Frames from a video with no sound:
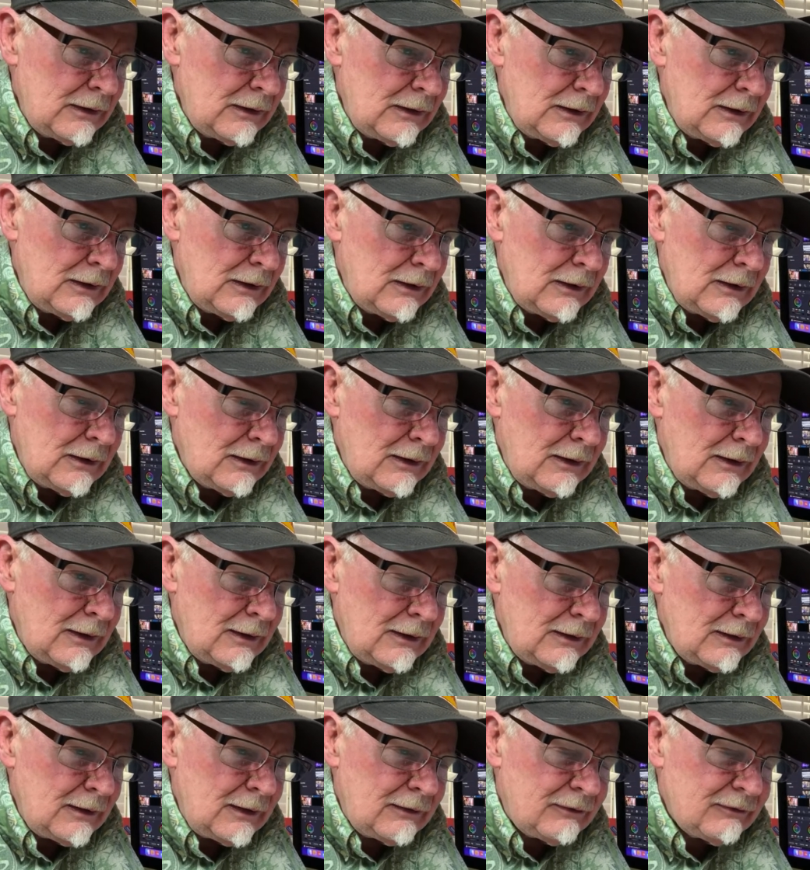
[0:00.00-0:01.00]

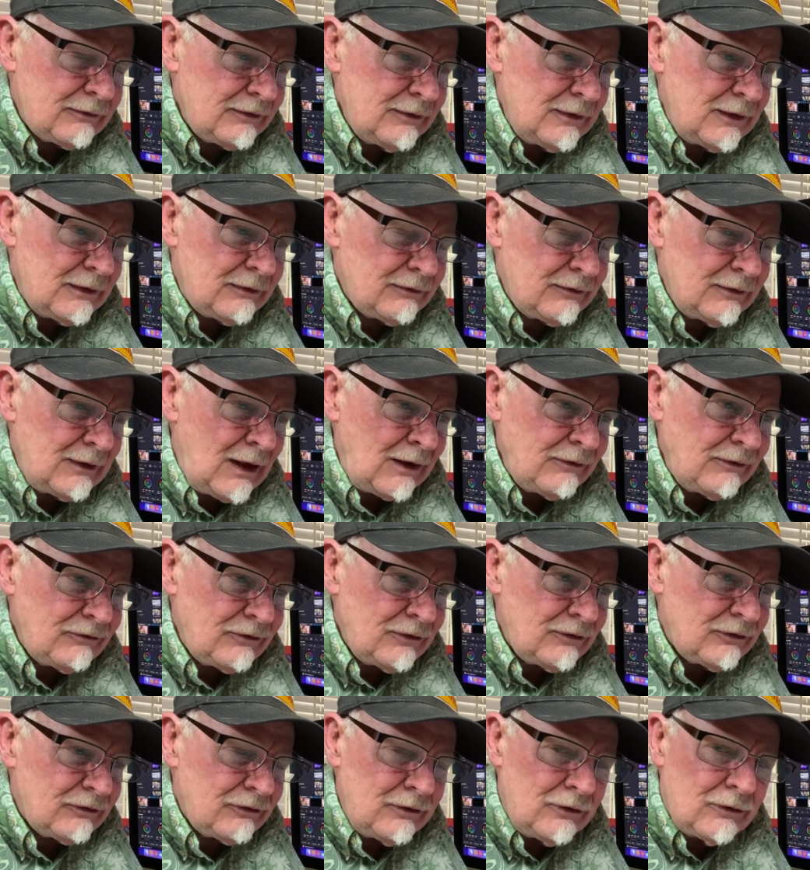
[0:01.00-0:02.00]
It's not
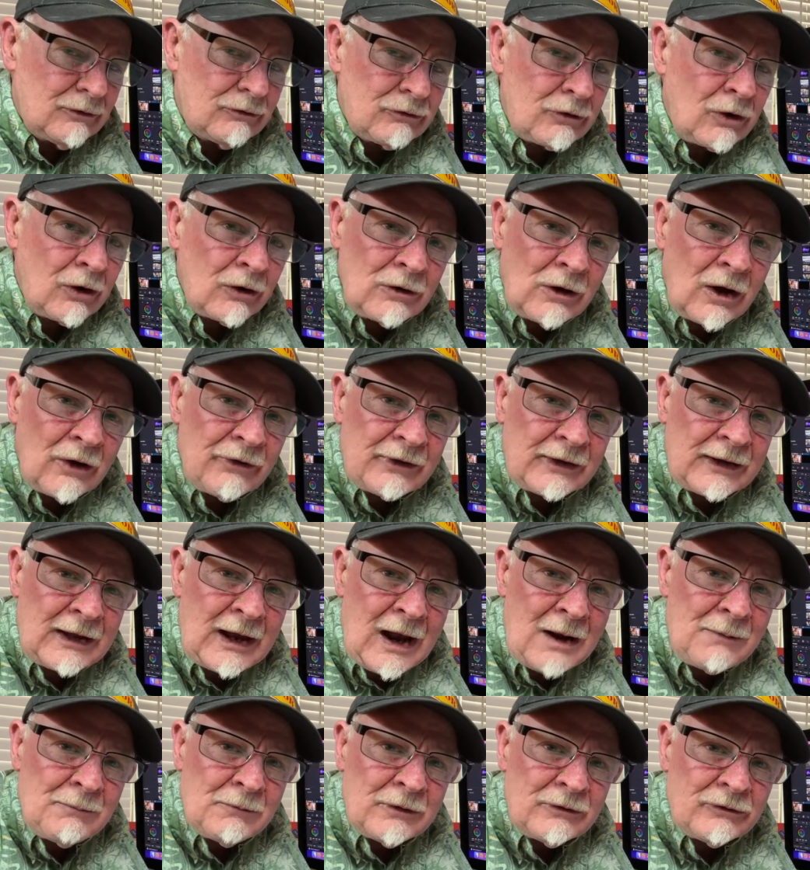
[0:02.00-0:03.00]
just, turn on the
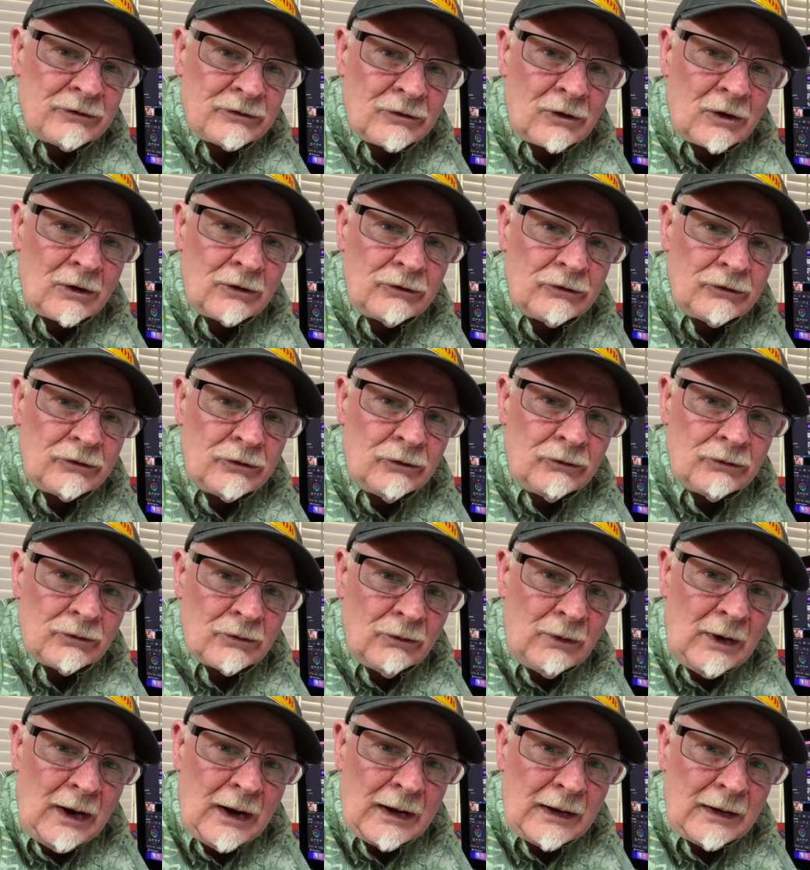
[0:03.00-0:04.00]
camera and start shooting
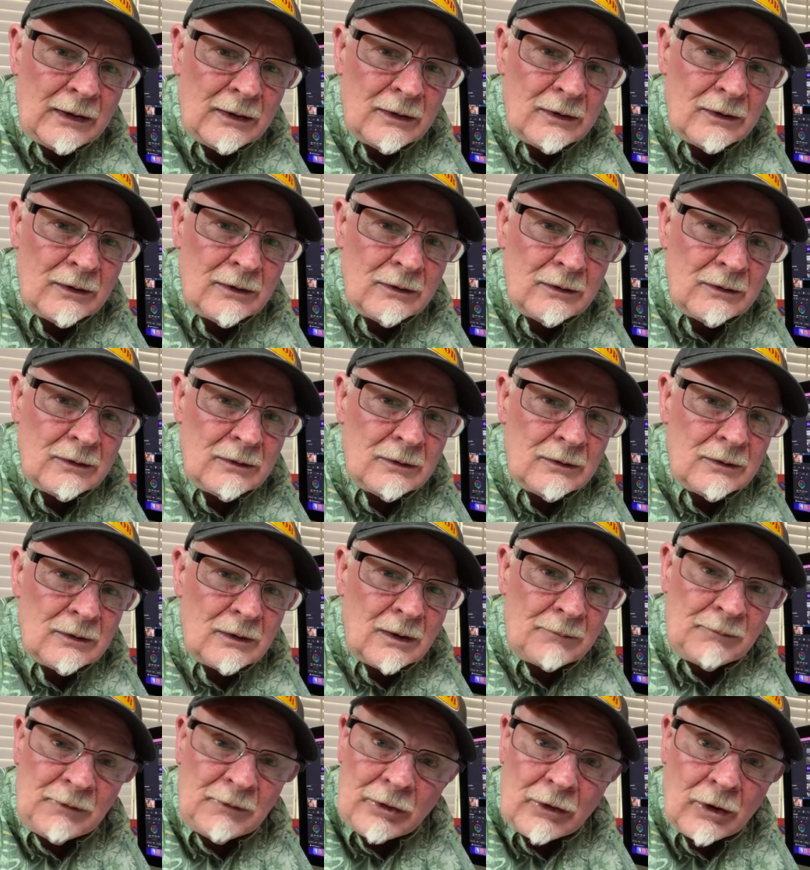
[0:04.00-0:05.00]
away.
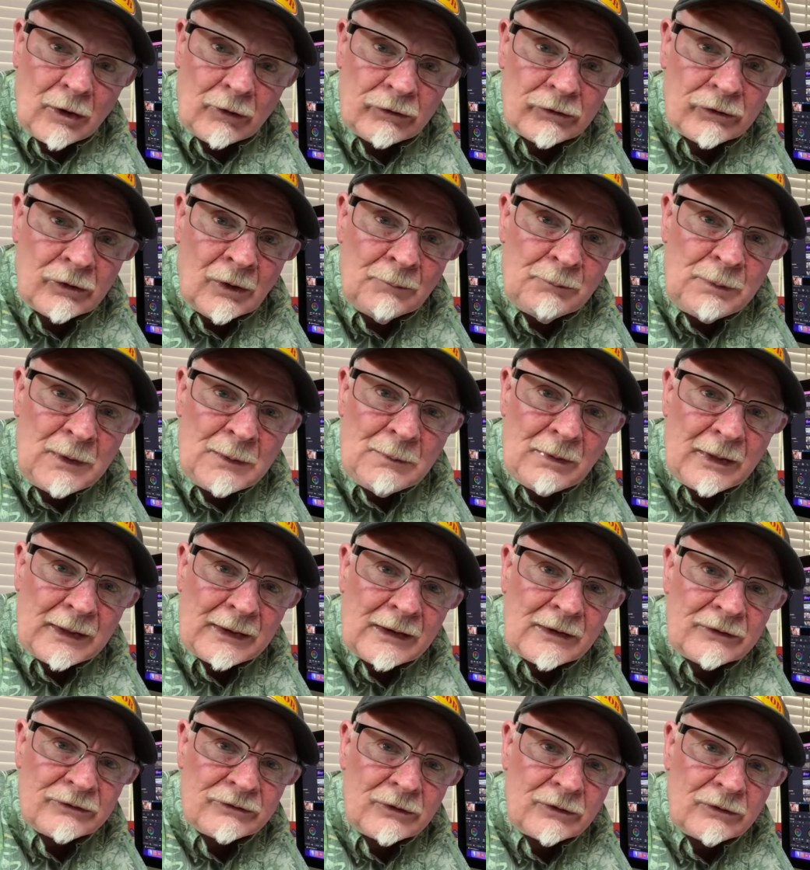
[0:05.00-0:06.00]
I mean, there are some people, I
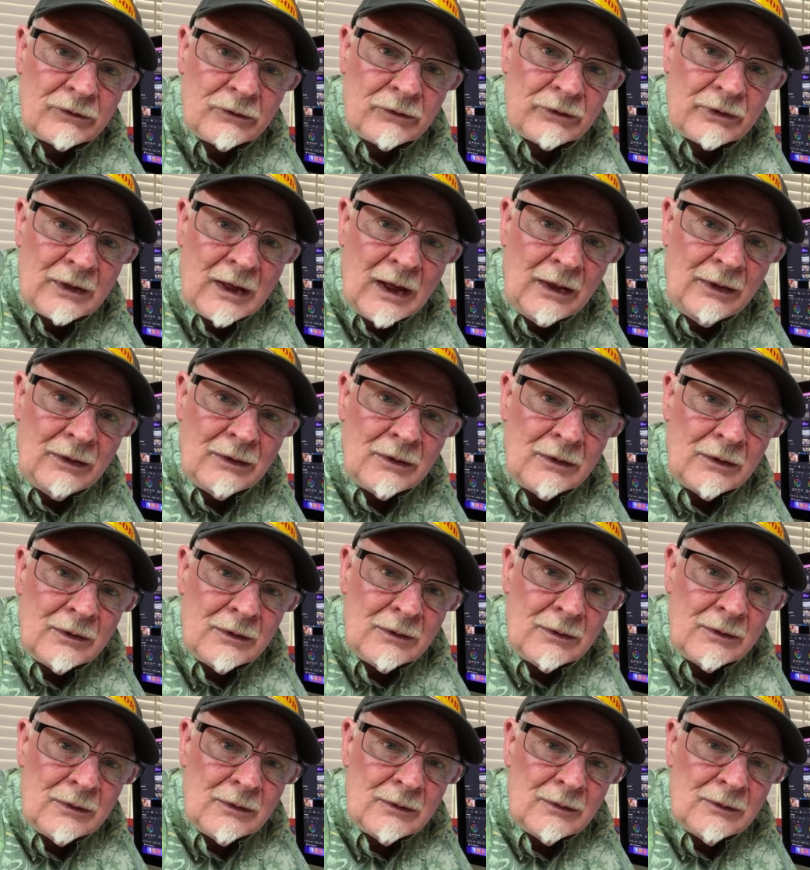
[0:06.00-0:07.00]
guess, that do that,
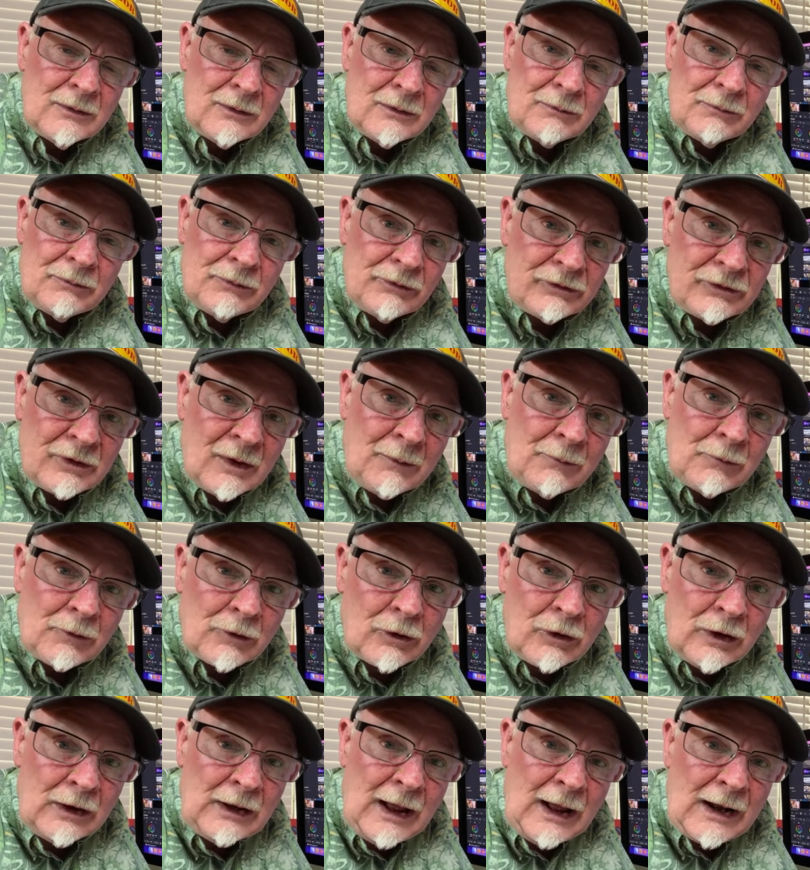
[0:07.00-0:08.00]
and some are
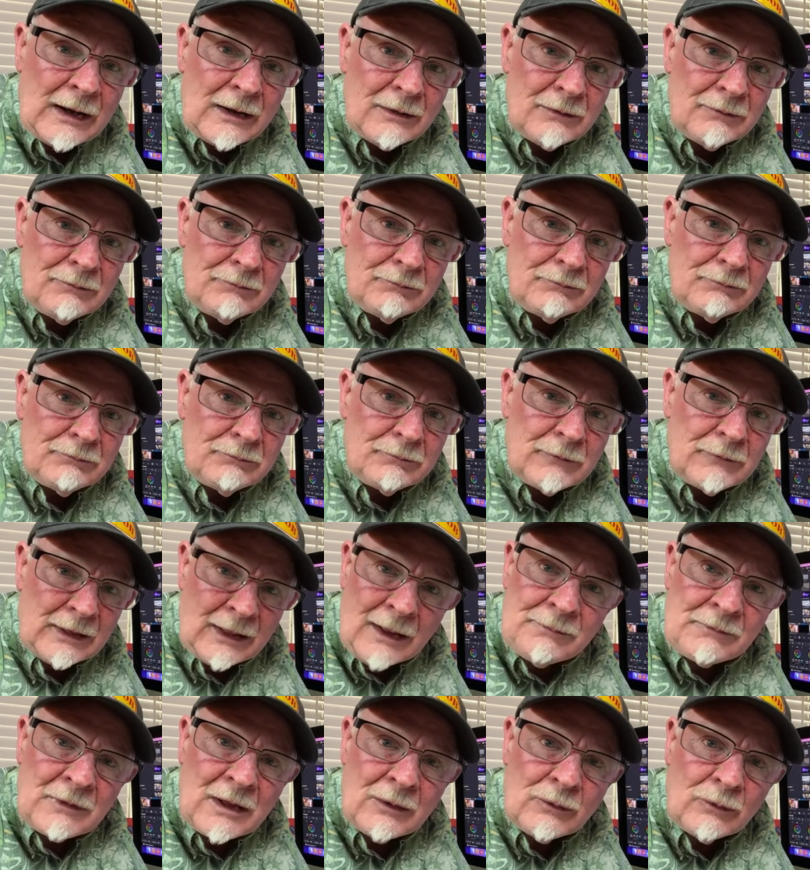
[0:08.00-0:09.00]
good at it, but
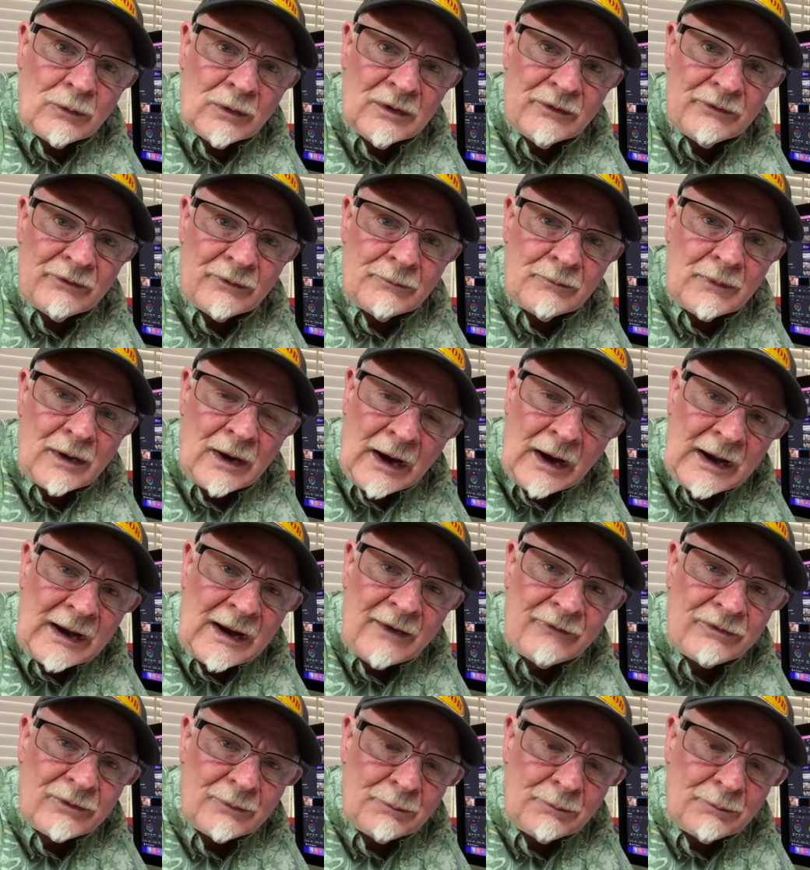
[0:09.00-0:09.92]
I'm not one of them. I have to